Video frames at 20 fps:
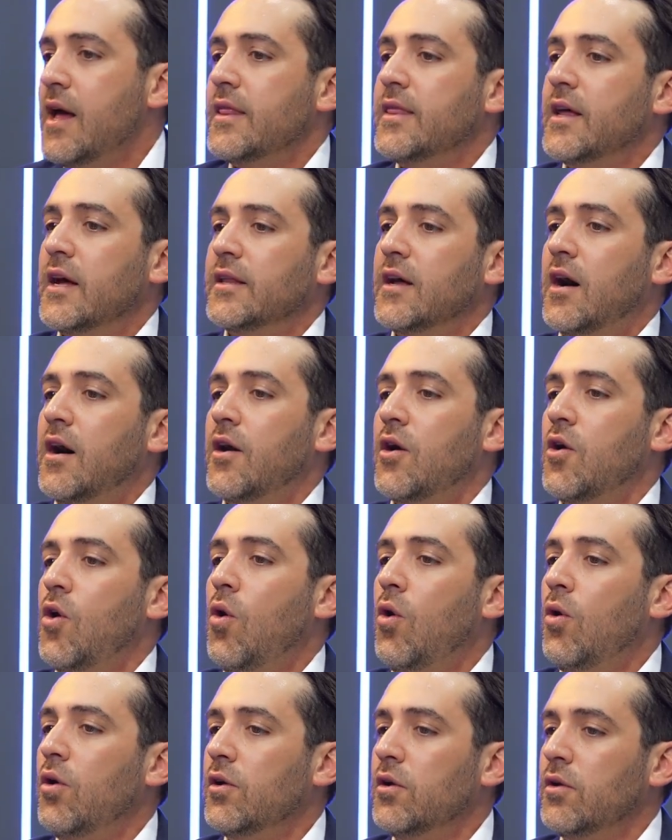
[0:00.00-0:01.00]
that are
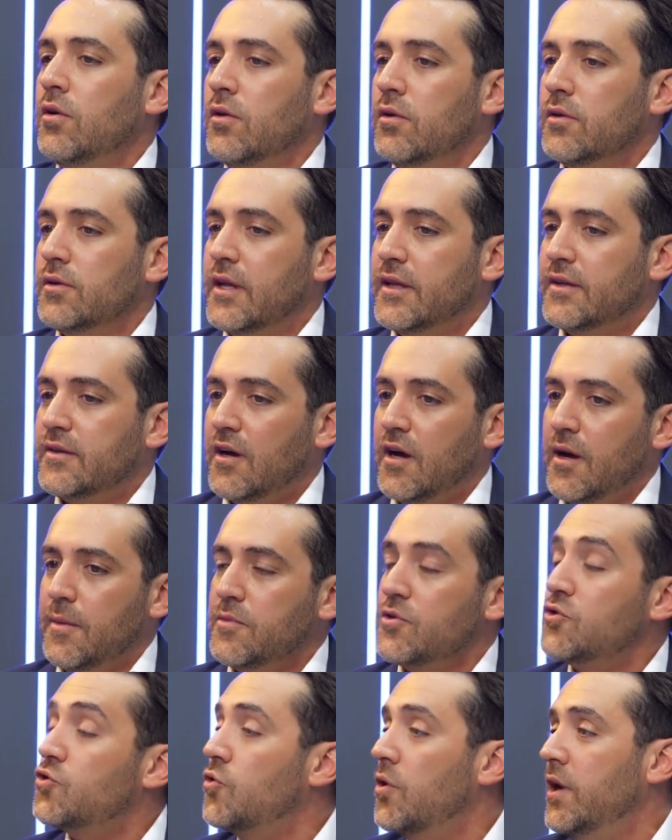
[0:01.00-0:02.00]
all the
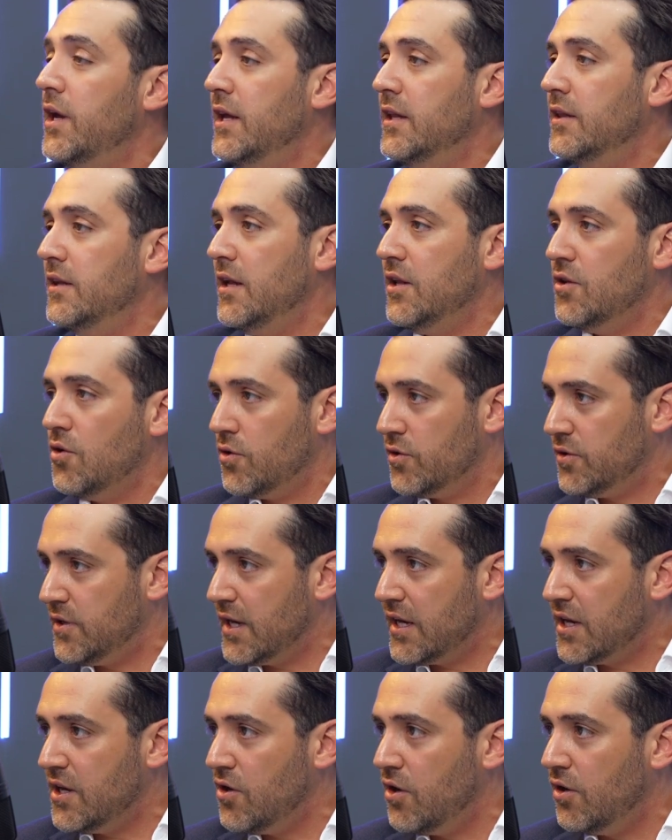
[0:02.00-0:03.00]
time trained in our
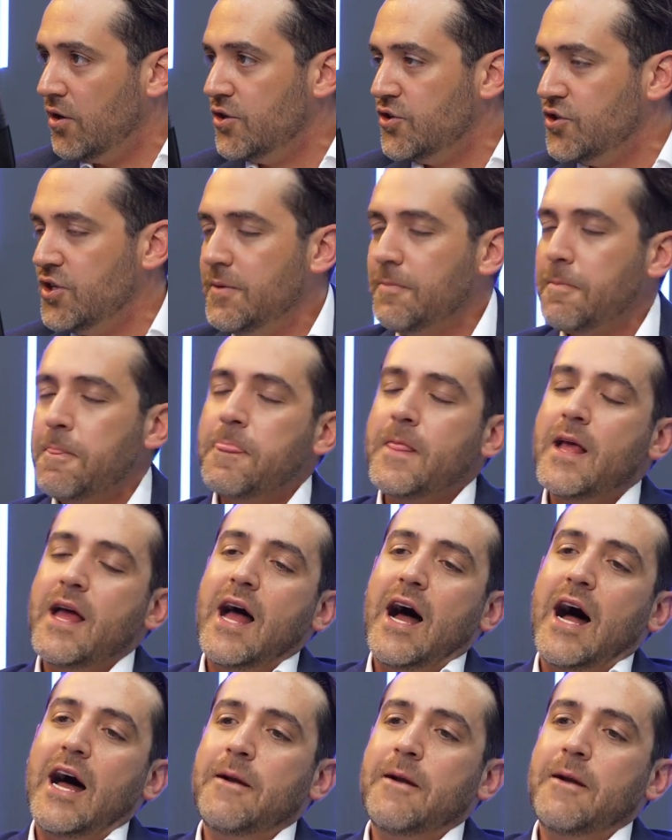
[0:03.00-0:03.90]
technology, mm -hmm.